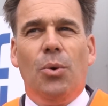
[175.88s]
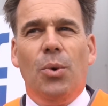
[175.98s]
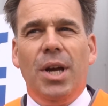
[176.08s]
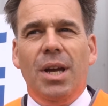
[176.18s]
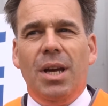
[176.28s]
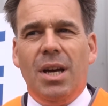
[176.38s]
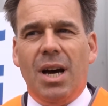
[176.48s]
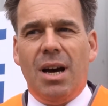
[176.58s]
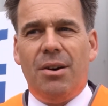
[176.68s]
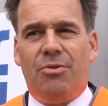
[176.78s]
We
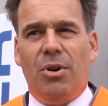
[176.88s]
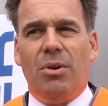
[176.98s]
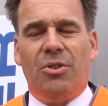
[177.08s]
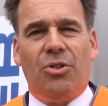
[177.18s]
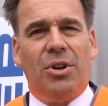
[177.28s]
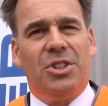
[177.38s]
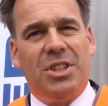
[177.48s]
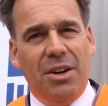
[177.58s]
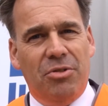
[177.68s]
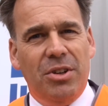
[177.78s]
have rolling stock in
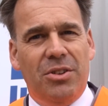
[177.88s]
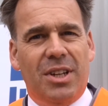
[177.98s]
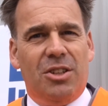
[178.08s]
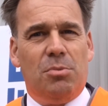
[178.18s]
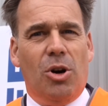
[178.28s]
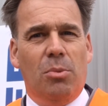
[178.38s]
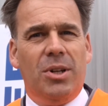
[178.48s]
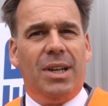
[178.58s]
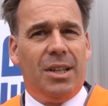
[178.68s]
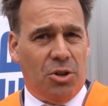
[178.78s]
Sheffield at this
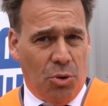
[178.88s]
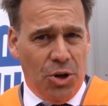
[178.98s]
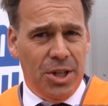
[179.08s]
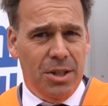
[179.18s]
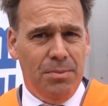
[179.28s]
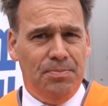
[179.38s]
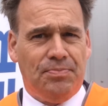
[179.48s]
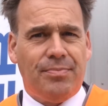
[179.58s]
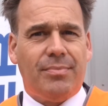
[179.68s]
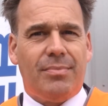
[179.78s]
moment and at Croydon.
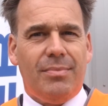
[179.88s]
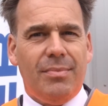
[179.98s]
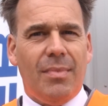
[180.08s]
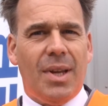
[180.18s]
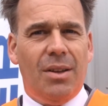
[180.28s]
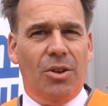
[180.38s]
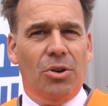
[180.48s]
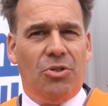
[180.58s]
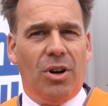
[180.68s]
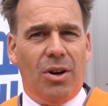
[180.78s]

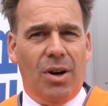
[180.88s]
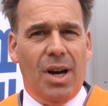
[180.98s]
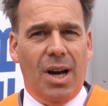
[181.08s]
Those are